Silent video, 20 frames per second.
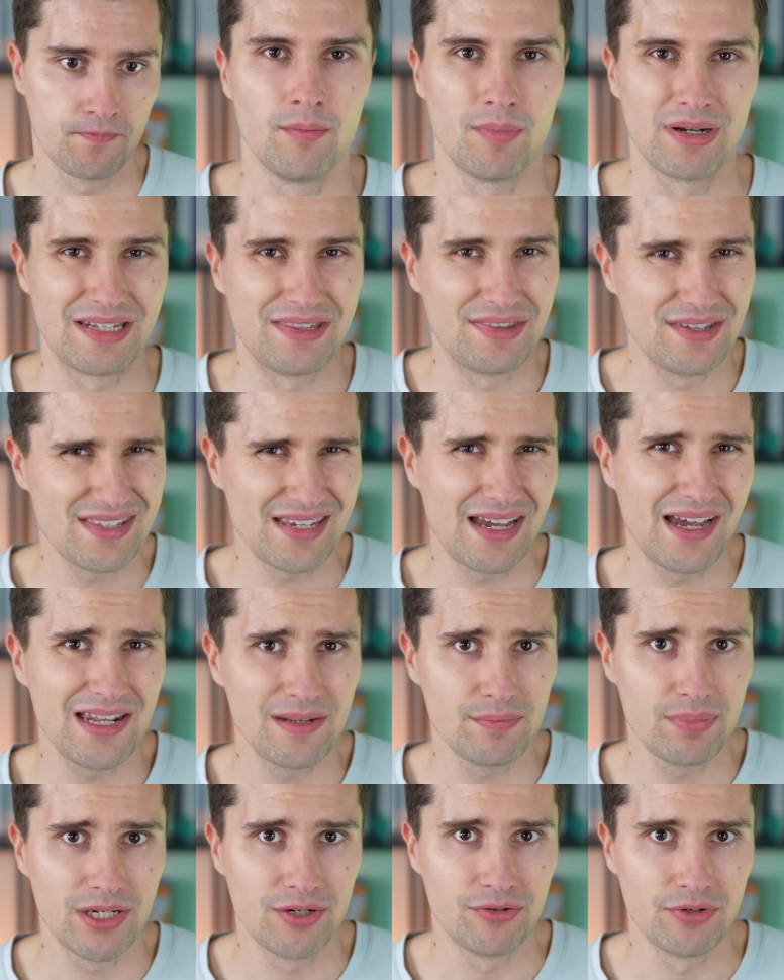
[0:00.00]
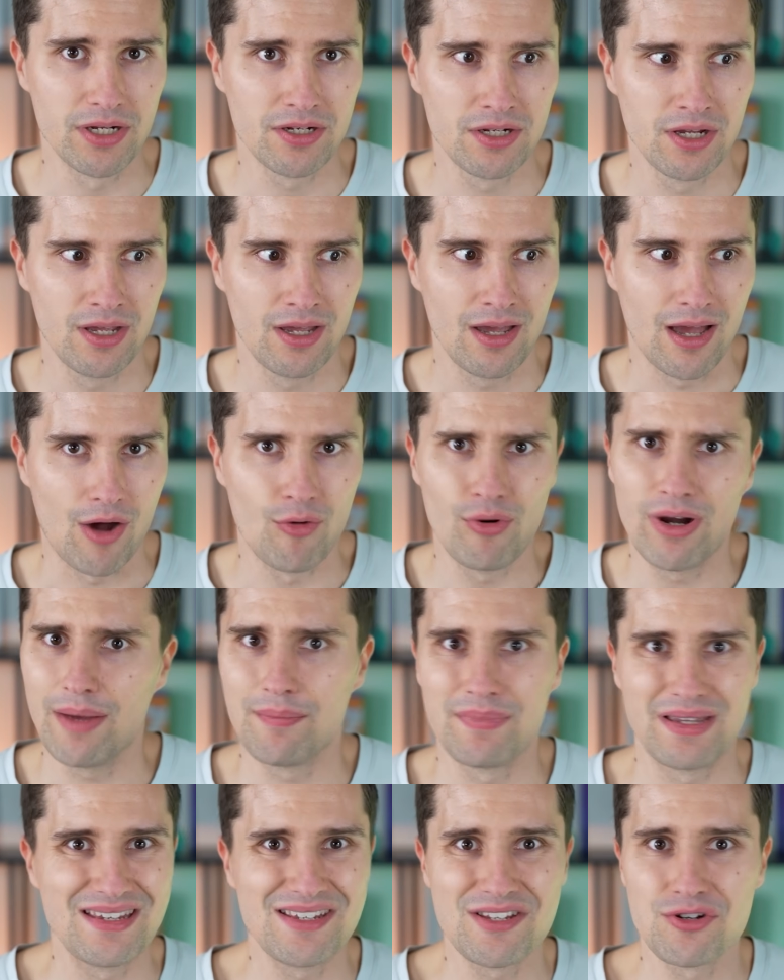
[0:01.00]
But in this idle period, our
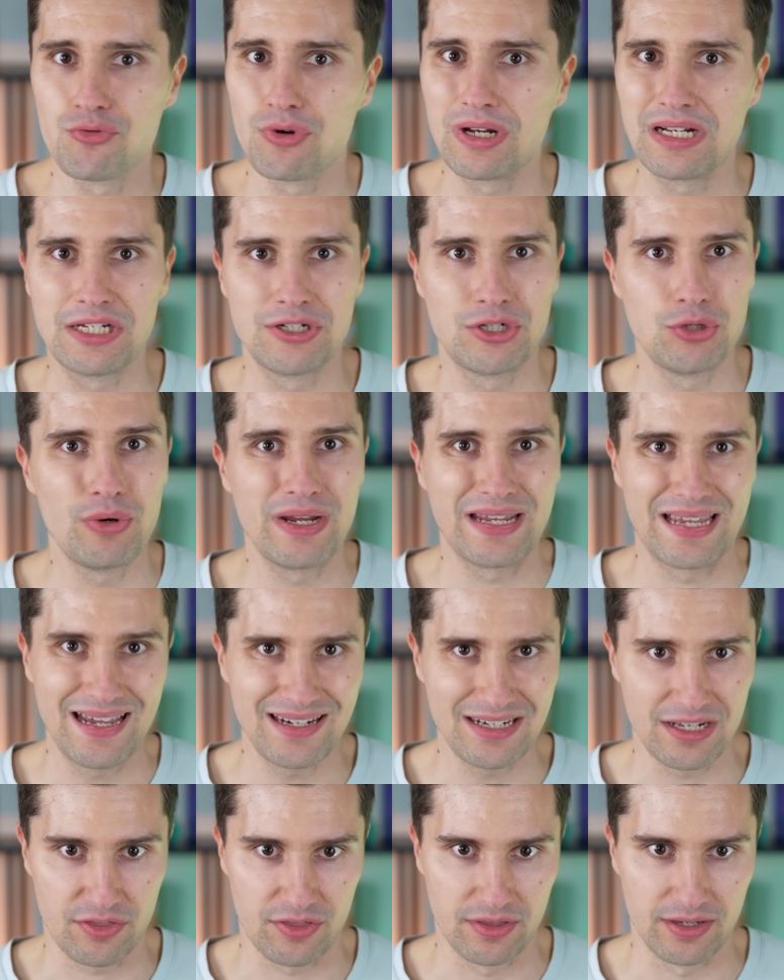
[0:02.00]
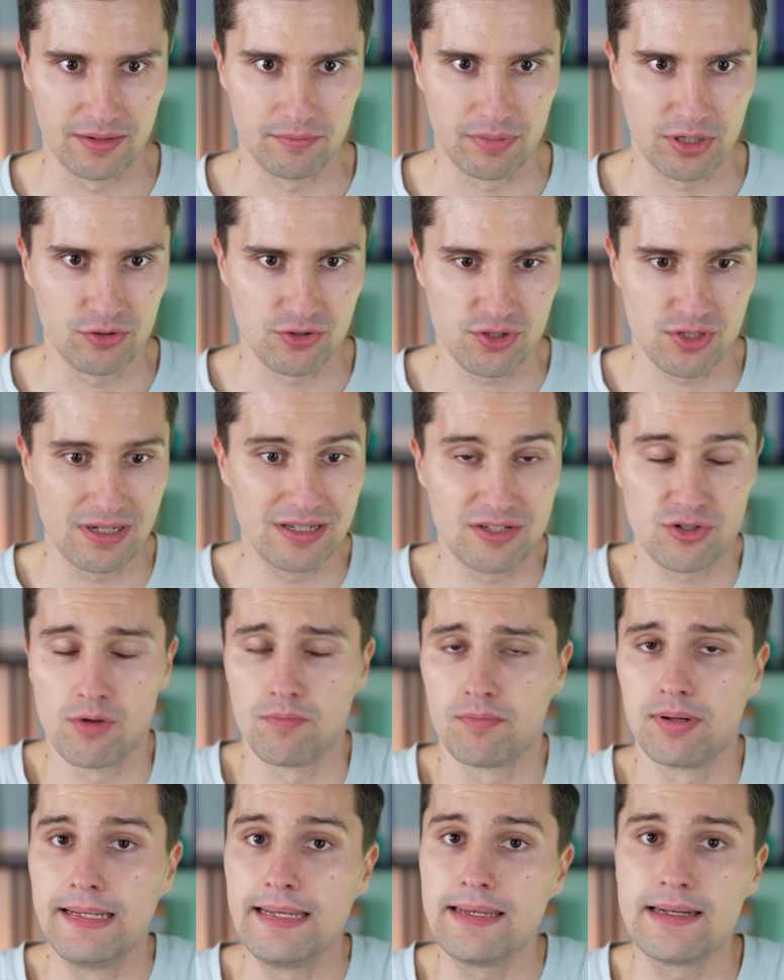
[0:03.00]
app isn't really doing anything because it's
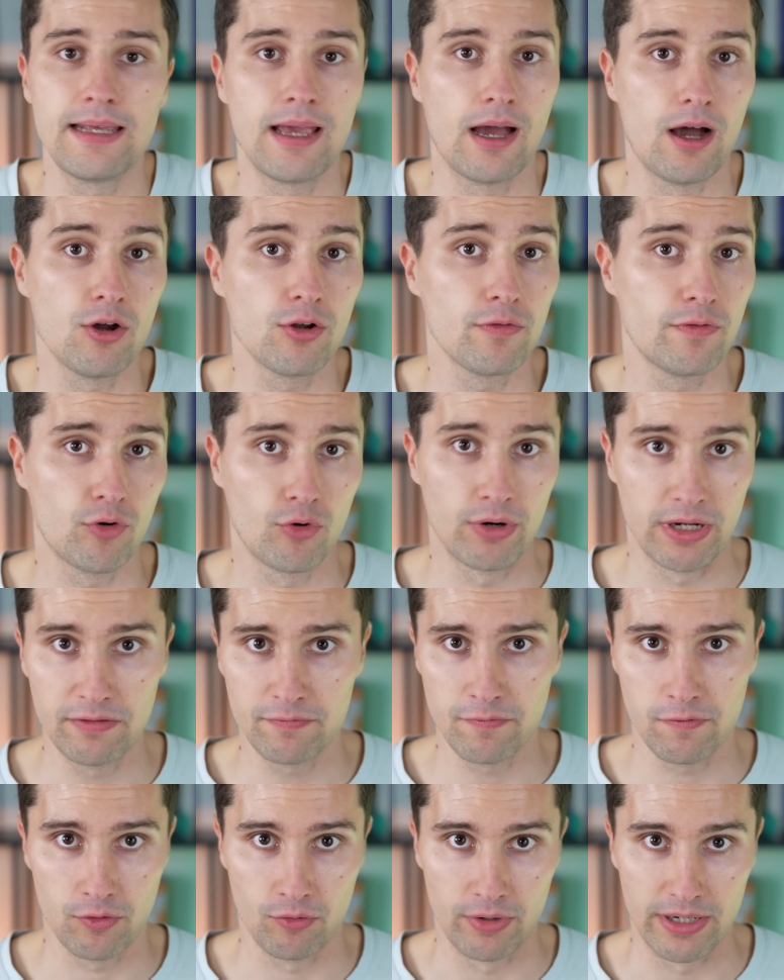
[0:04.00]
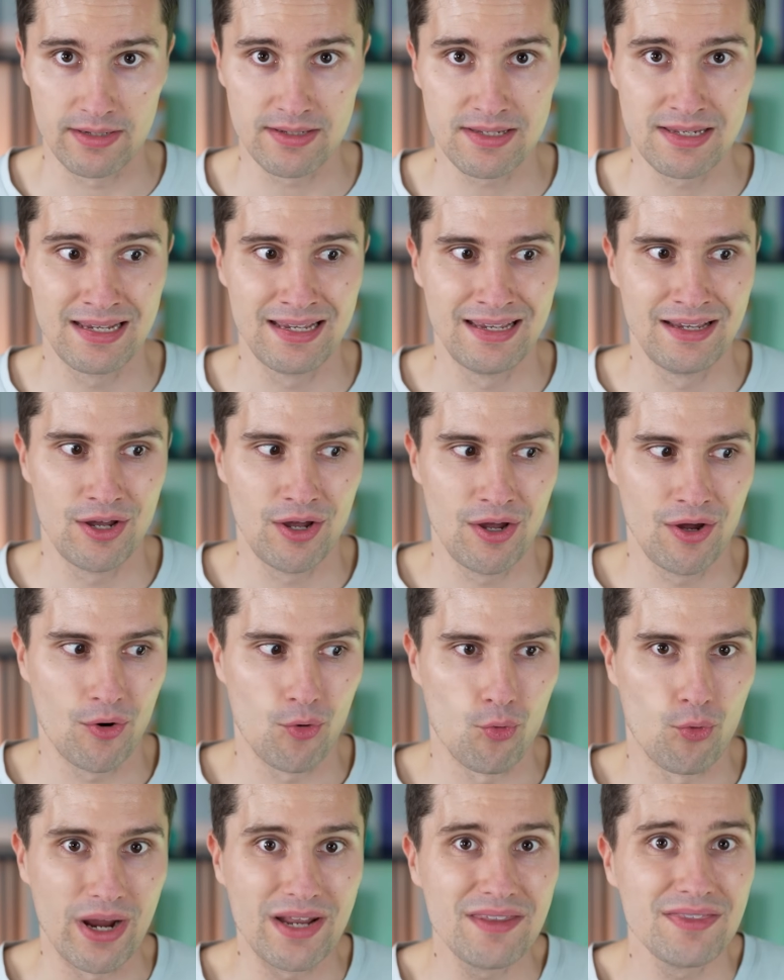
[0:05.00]
completely out of our influence
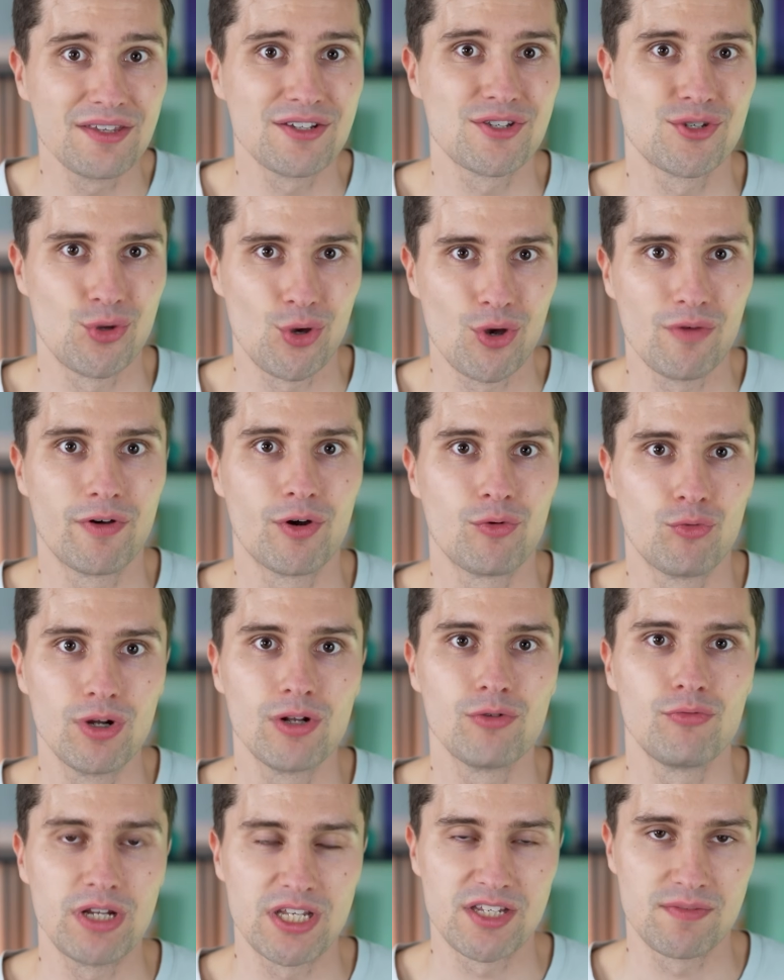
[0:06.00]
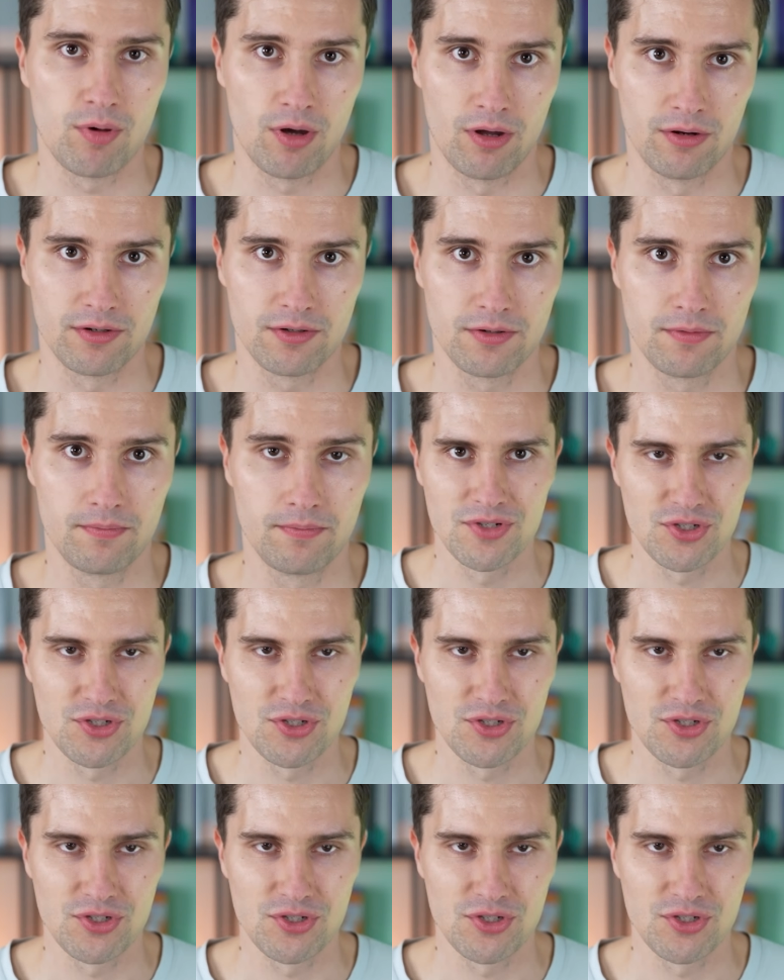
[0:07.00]
when the server will respond.